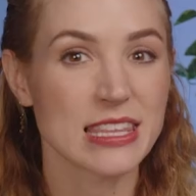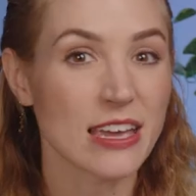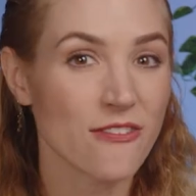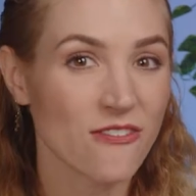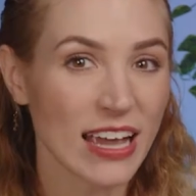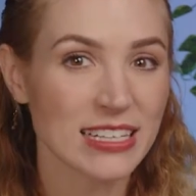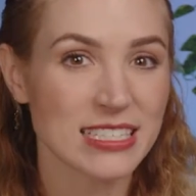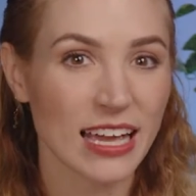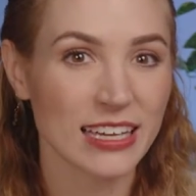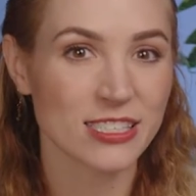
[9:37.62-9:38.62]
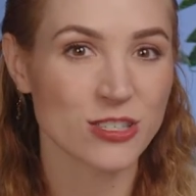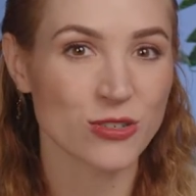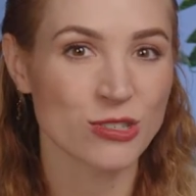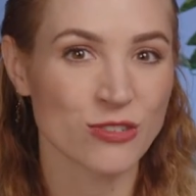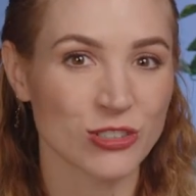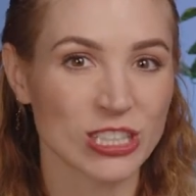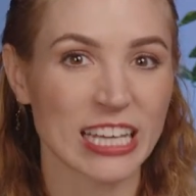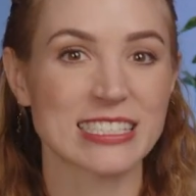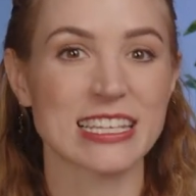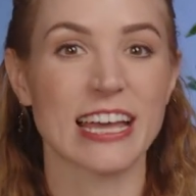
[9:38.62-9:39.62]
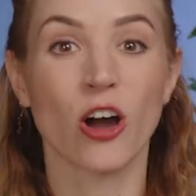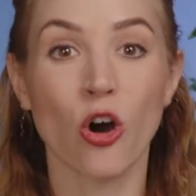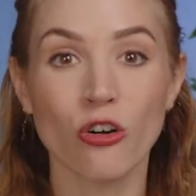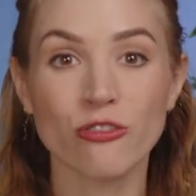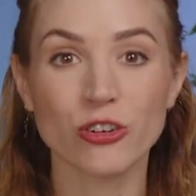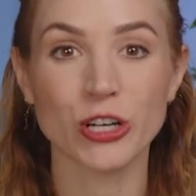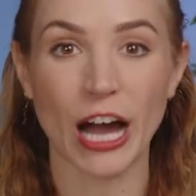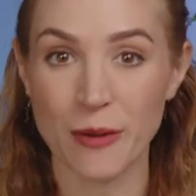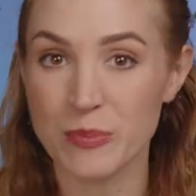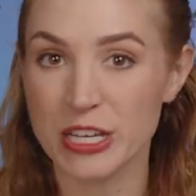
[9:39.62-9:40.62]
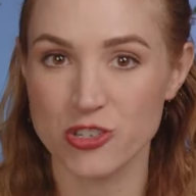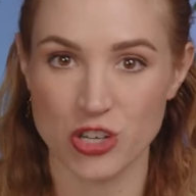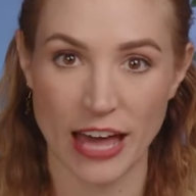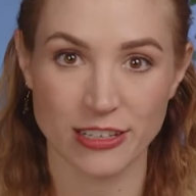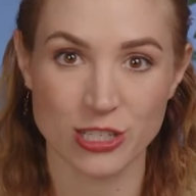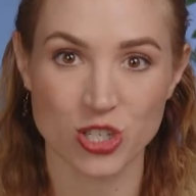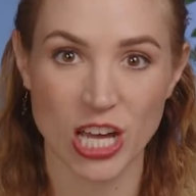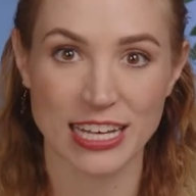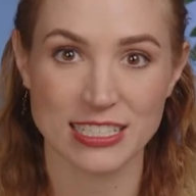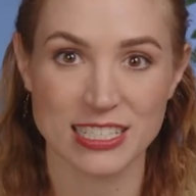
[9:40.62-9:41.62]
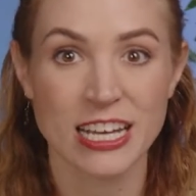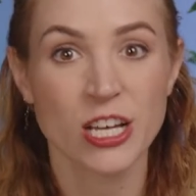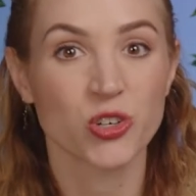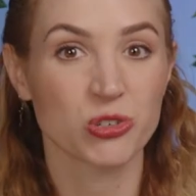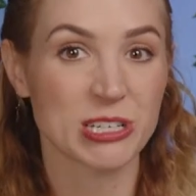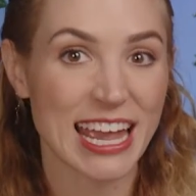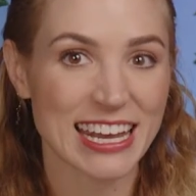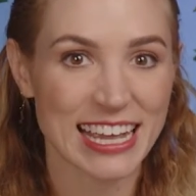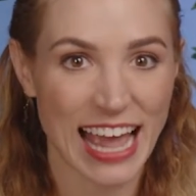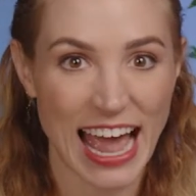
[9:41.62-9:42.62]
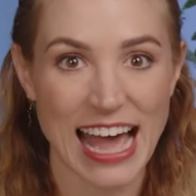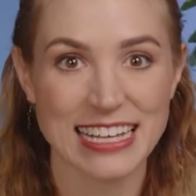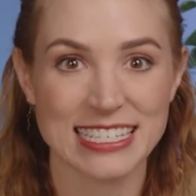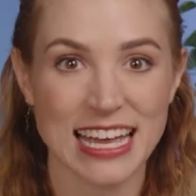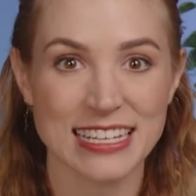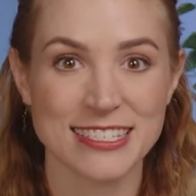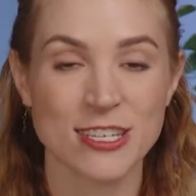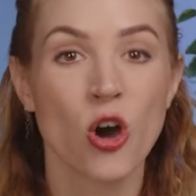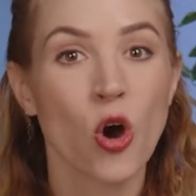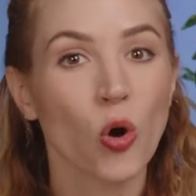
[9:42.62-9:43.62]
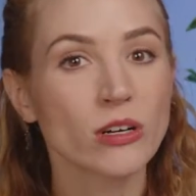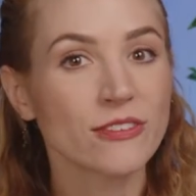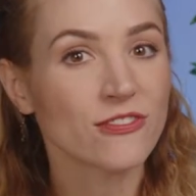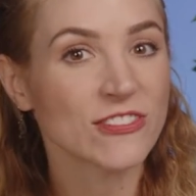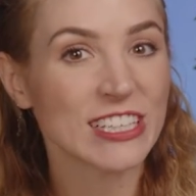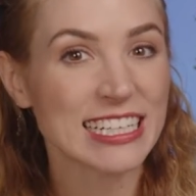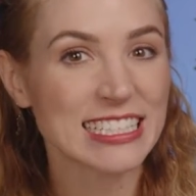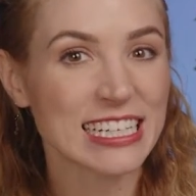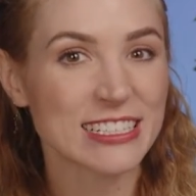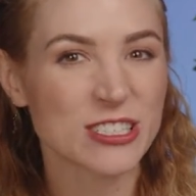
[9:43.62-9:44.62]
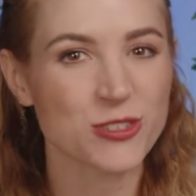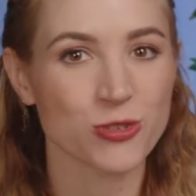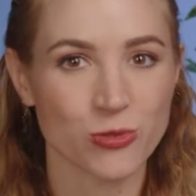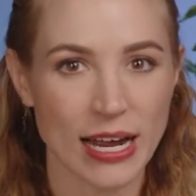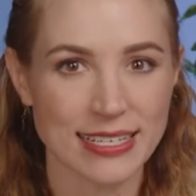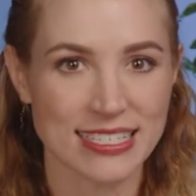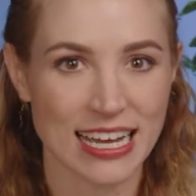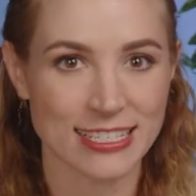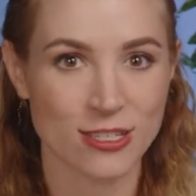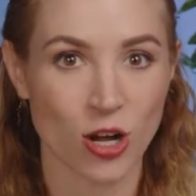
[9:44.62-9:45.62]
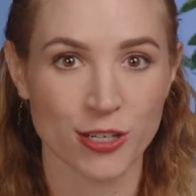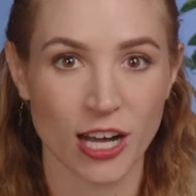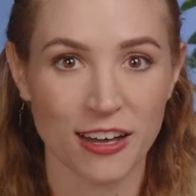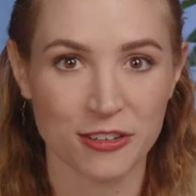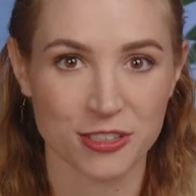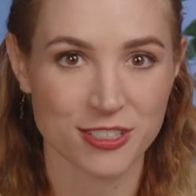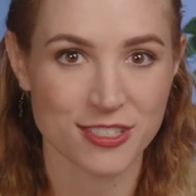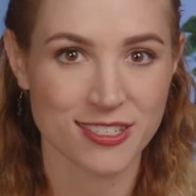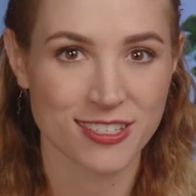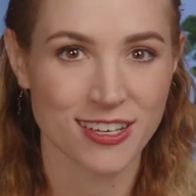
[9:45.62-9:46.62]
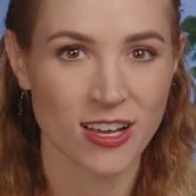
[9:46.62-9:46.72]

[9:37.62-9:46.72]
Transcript: The effect die is used for things like overcoming challenge dice, creating assets, or inflicting stress dice on others.